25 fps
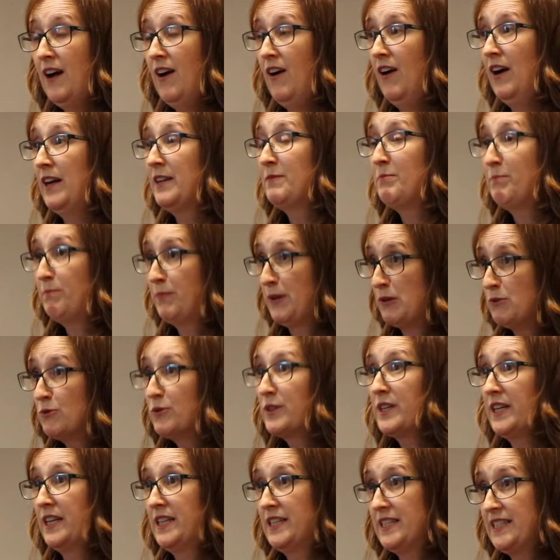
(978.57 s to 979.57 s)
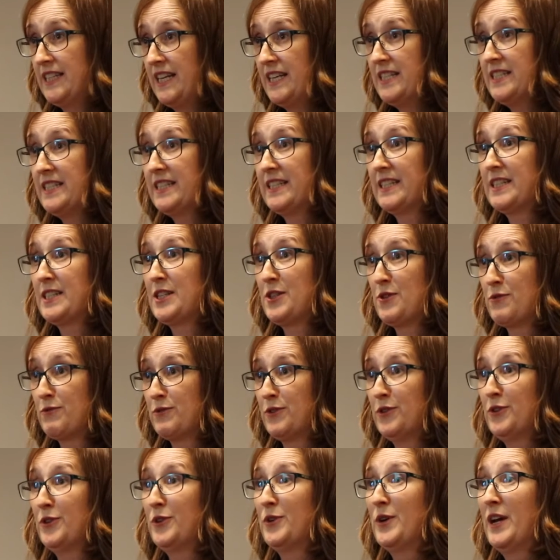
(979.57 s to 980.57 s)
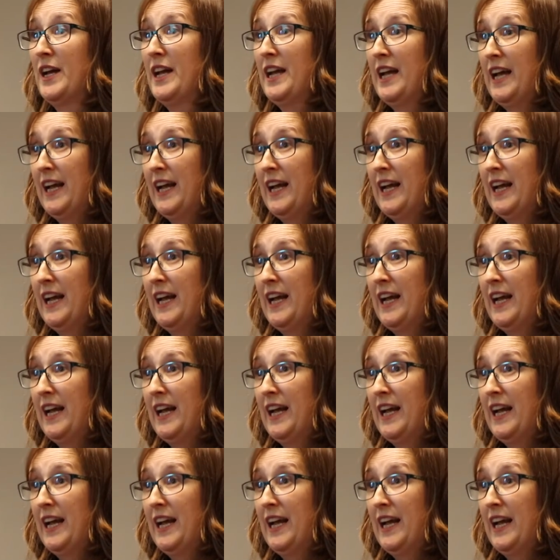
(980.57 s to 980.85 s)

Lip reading: I build consensus through